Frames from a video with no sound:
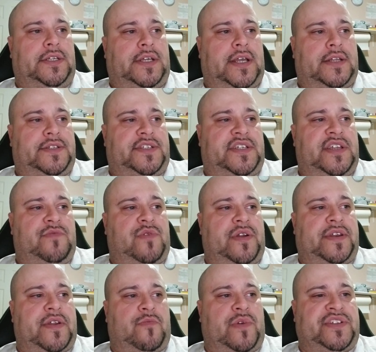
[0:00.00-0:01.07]
and see
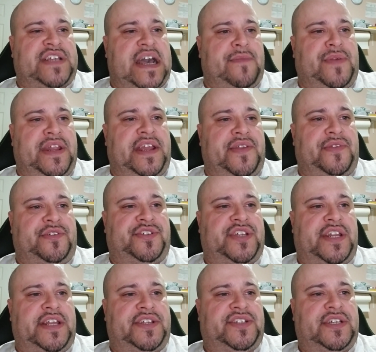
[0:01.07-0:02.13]
what's happening in their
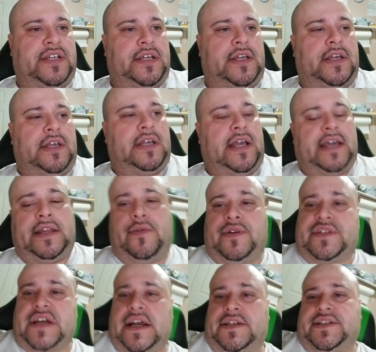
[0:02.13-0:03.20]
cities.
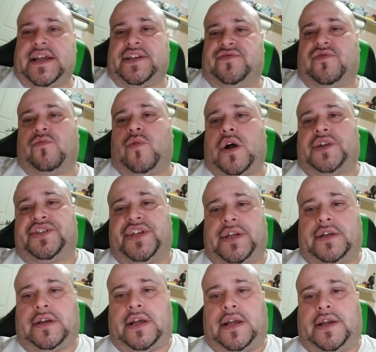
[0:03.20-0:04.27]
Anyways, guys, thanks for
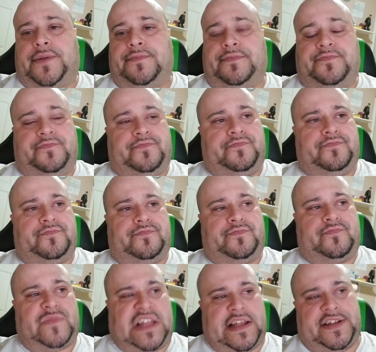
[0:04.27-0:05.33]
watching.
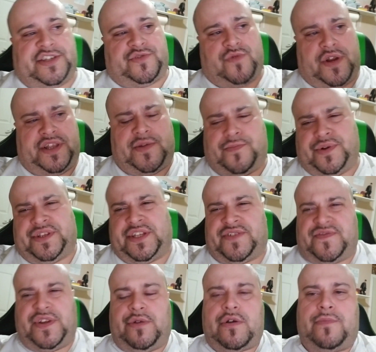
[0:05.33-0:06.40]
I just wanted to put this
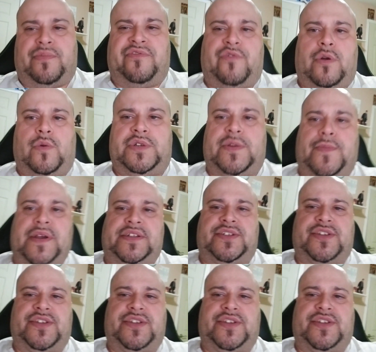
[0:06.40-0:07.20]
video up before I went to bed